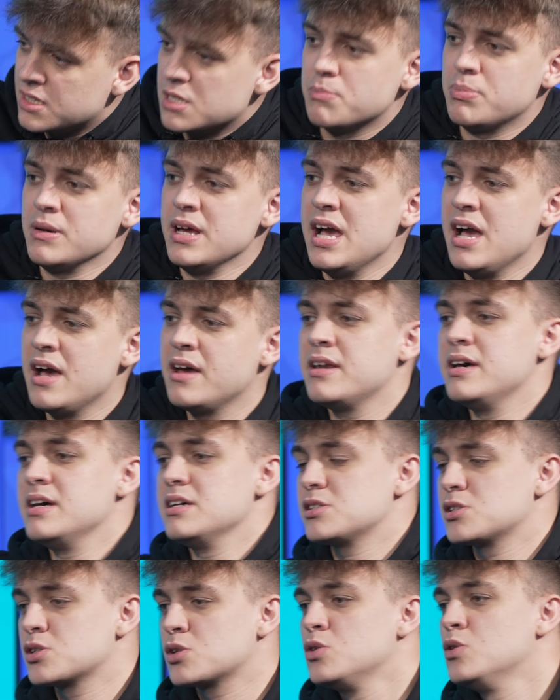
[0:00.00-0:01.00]
the player
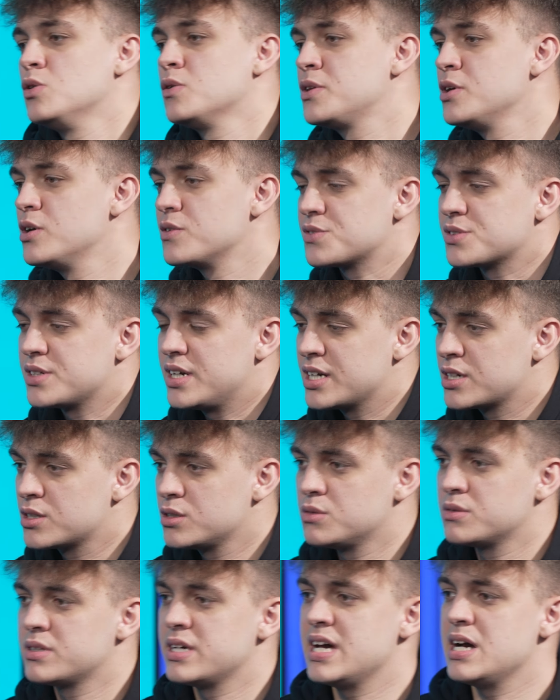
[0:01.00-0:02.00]
that scored the offside
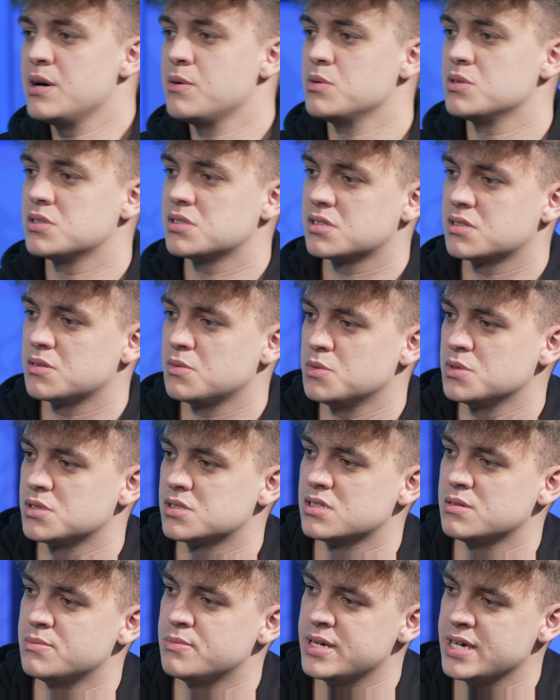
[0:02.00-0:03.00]
goal there was
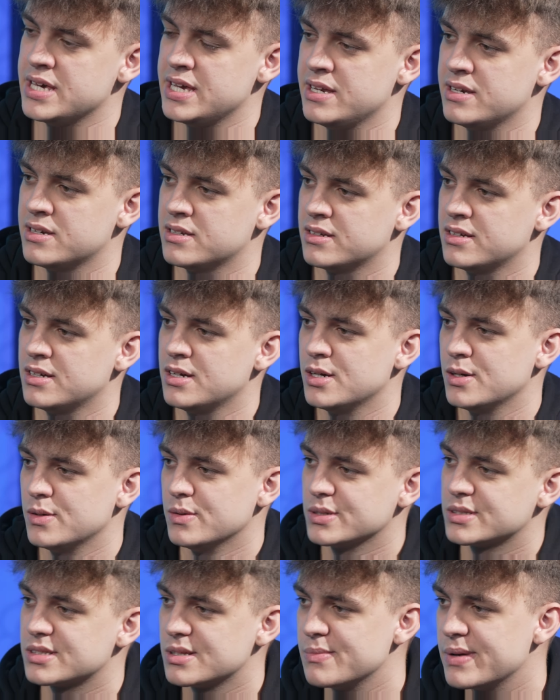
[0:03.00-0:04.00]
was the main
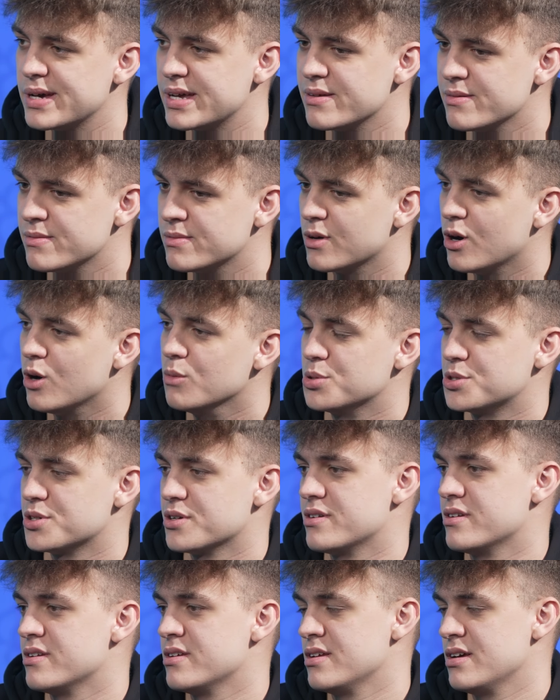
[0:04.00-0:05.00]
was the main option.